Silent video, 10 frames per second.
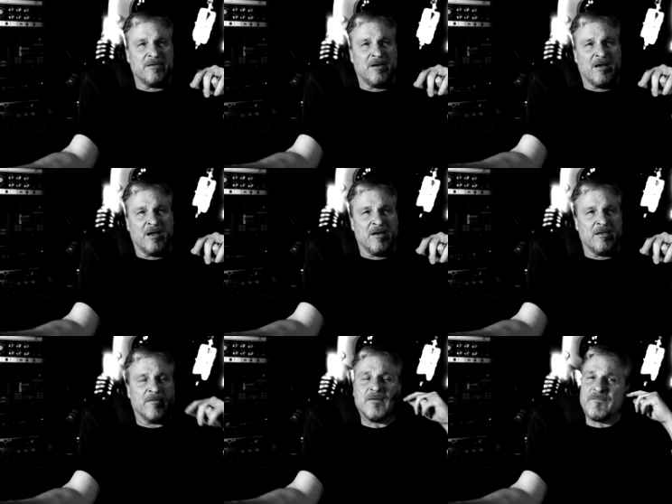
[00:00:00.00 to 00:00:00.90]
A
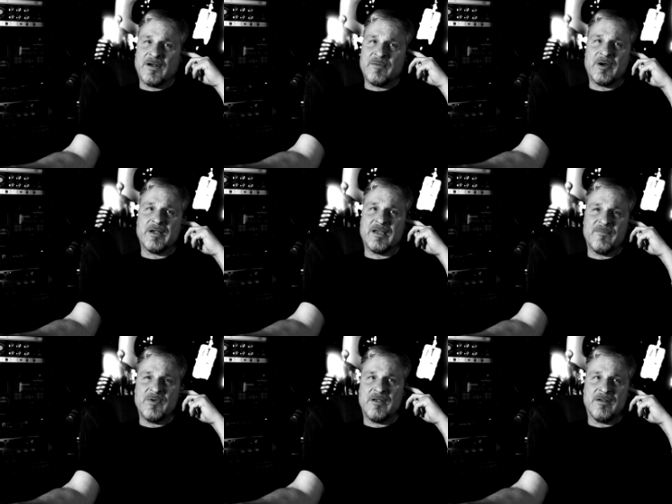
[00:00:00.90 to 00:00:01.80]
friend of mine gave
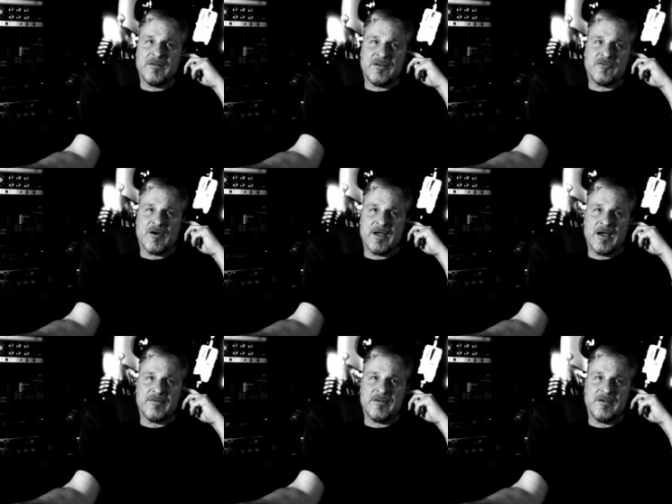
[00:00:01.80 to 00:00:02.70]
me to try
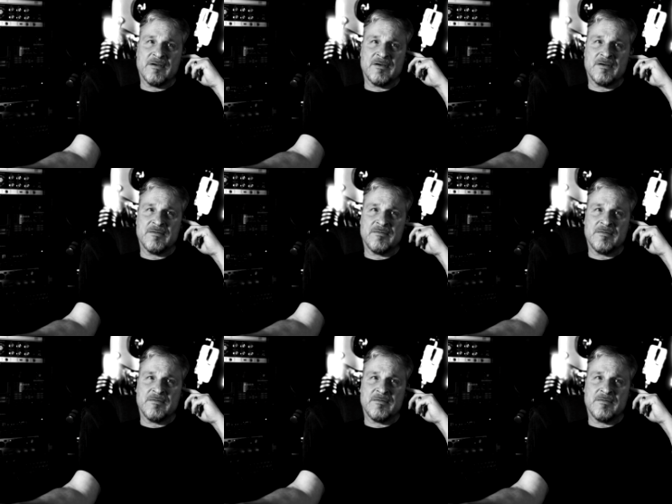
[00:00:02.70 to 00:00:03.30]
out the